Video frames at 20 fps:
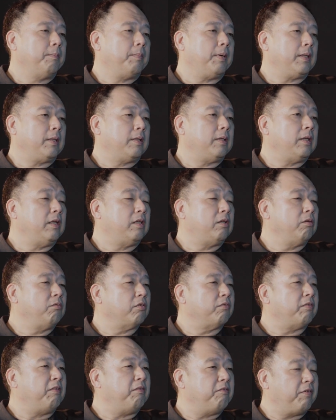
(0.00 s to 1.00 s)
but in
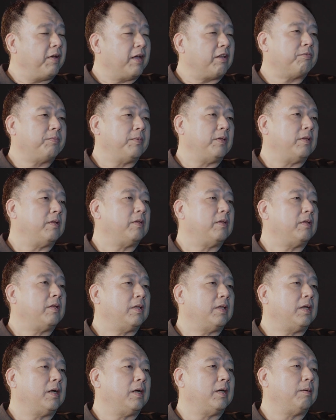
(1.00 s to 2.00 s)
terms of investment
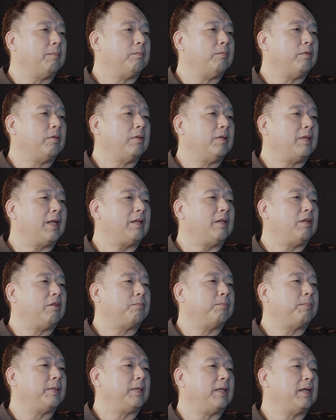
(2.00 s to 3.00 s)
um, that
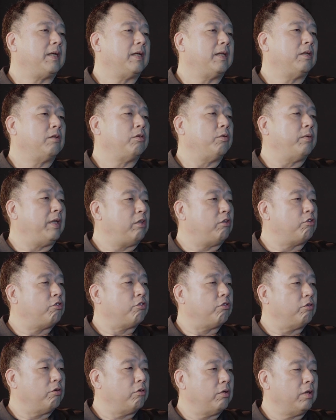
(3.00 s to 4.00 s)
is particular to
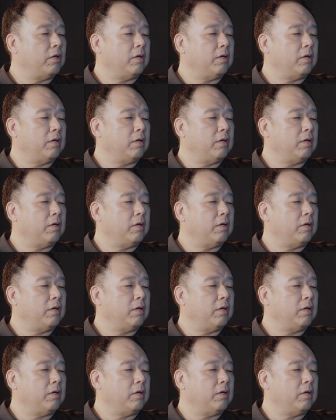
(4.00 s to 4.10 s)
each